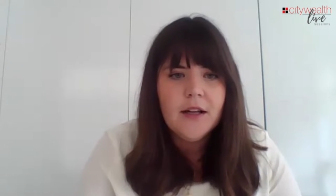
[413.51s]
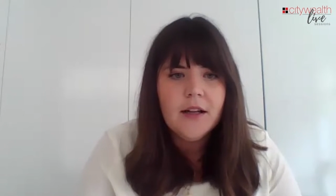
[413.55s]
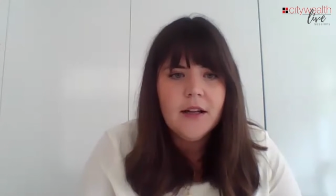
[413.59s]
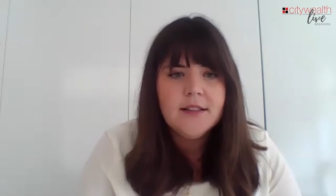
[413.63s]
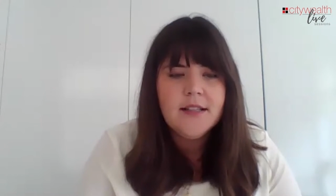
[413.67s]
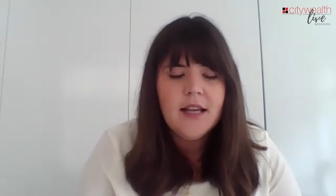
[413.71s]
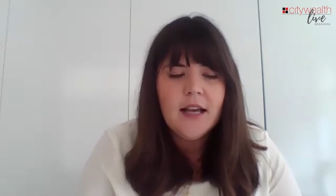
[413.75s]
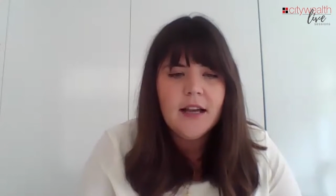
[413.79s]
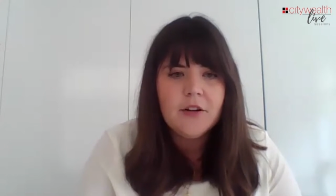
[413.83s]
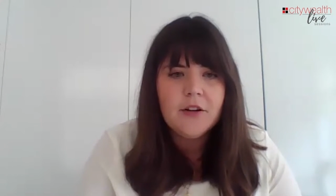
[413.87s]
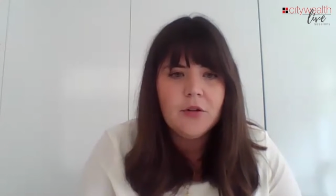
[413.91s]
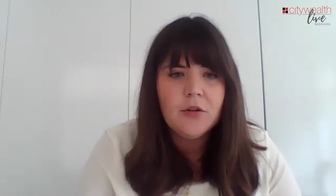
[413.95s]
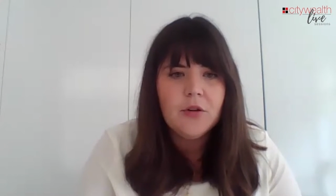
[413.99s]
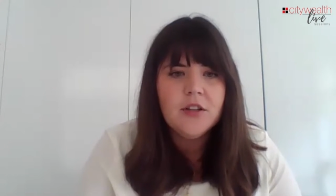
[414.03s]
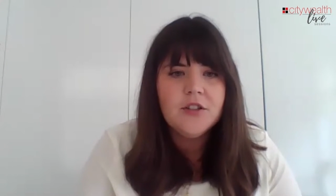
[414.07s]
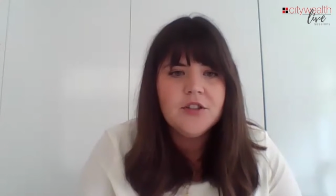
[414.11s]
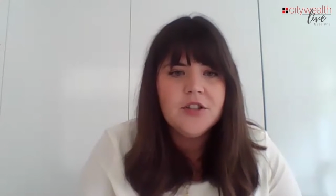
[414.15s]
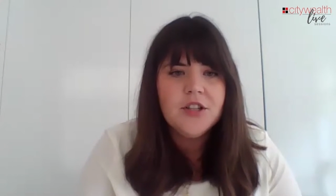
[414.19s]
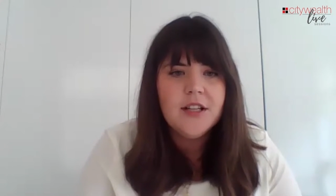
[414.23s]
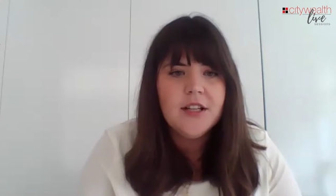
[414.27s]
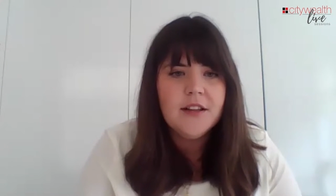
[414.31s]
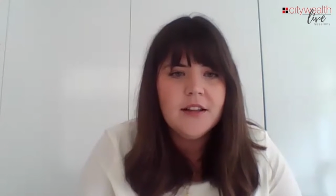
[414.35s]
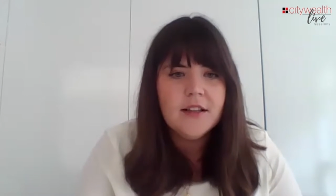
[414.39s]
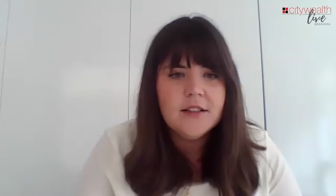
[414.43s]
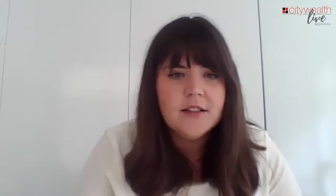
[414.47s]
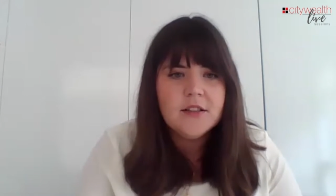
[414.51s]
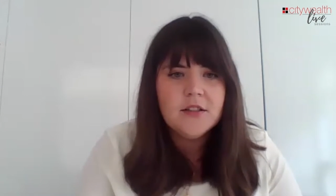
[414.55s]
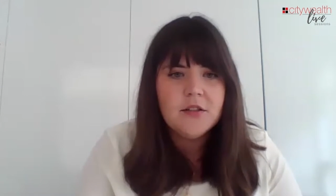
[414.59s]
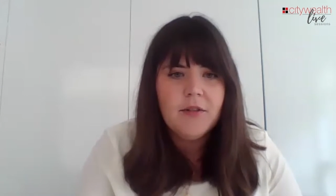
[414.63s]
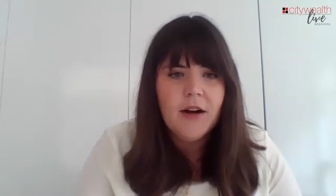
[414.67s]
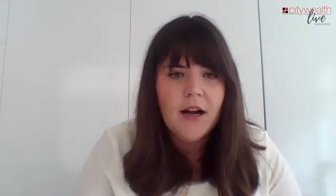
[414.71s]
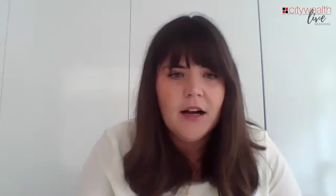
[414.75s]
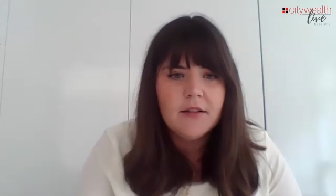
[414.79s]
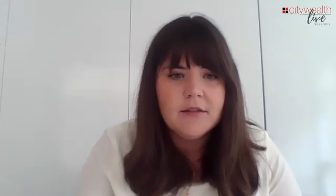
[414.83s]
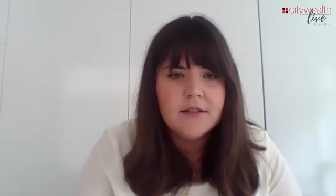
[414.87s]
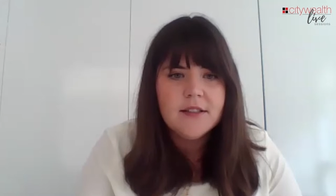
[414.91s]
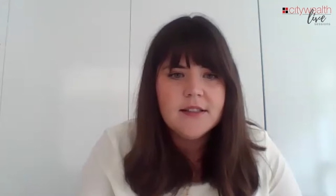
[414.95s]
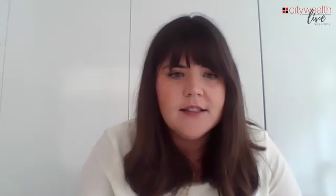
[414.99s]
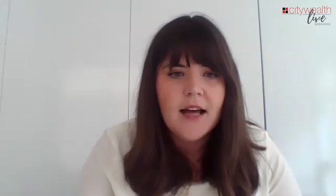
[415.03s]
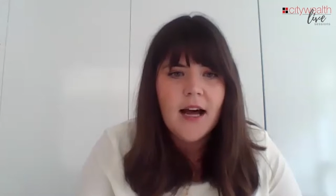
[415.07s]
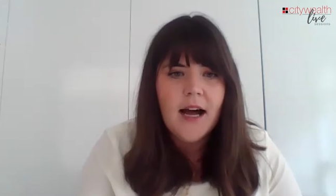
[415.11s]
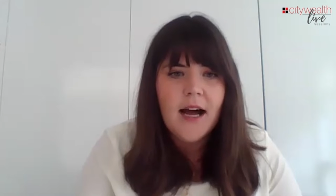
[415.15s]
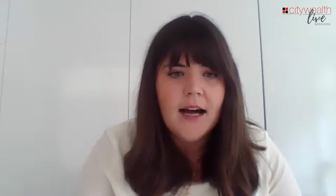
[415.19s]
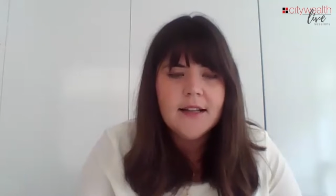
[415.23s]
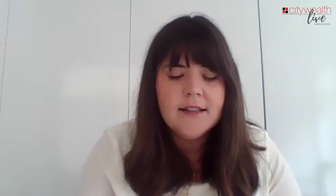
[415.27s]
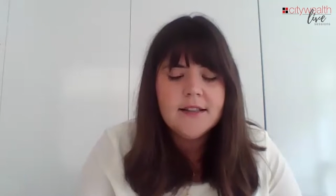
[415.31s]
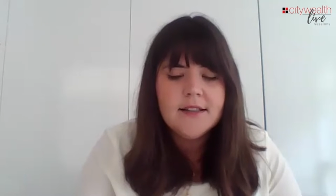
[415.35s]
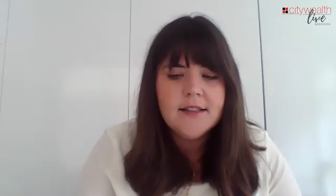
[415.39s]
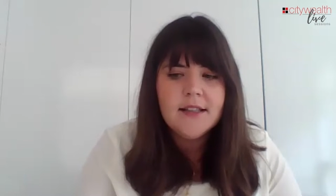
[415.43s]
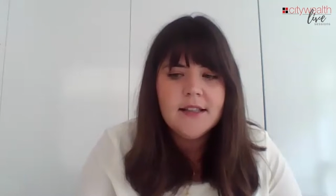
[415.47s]
technology that surrounds
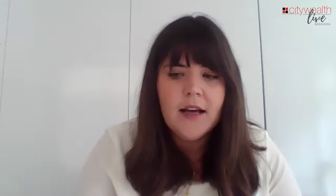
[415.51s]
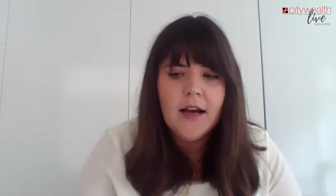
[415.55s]
that.